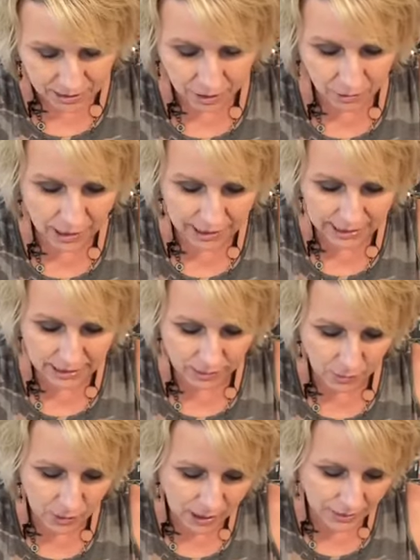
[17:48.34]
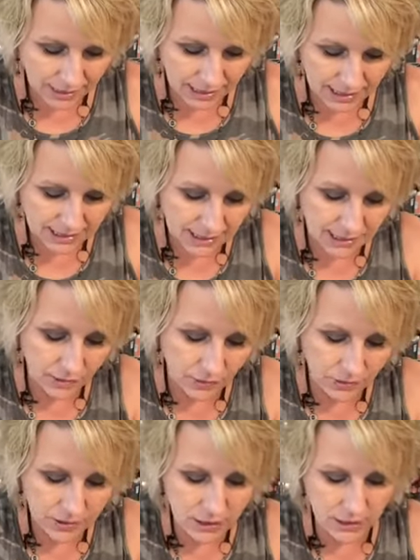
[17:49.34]
okay now while that it still
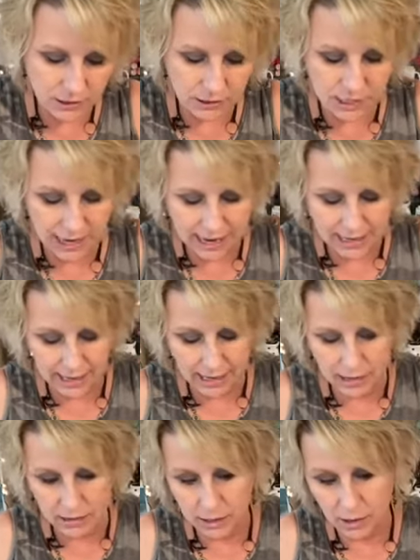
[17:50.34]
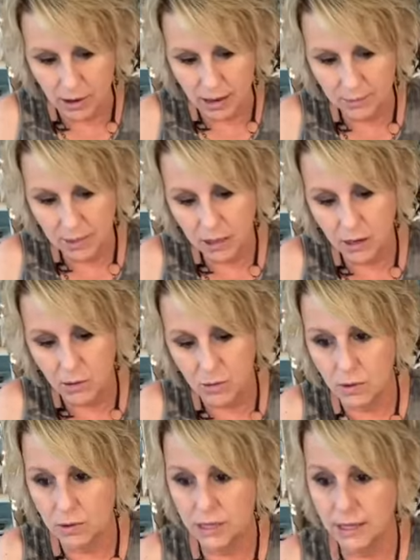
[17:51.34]
feels a little tacky so I'm gonna go
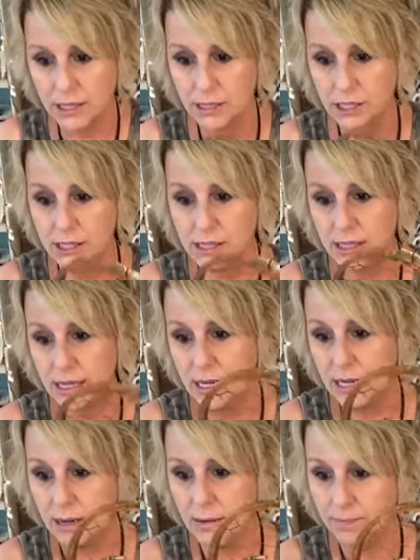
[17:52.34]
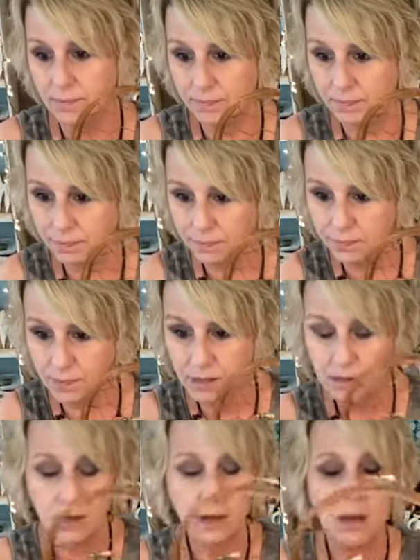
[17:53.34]
on and just see
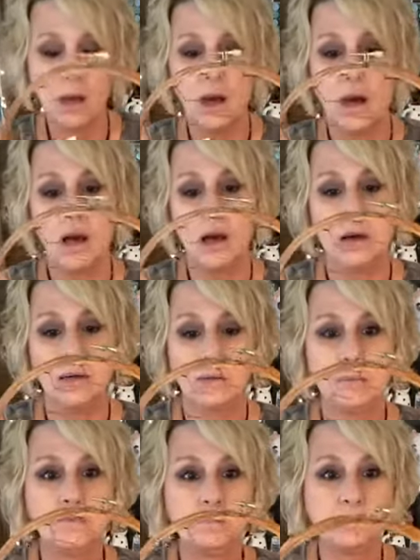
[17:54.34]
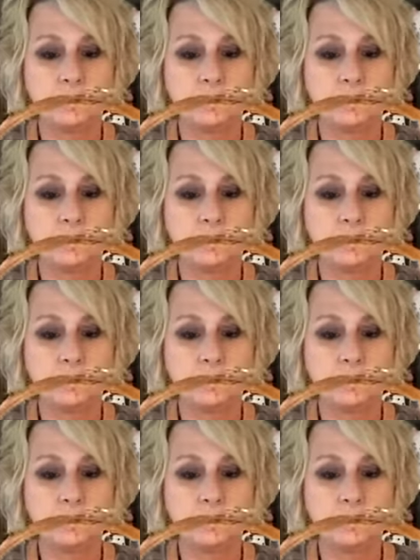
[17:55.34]
um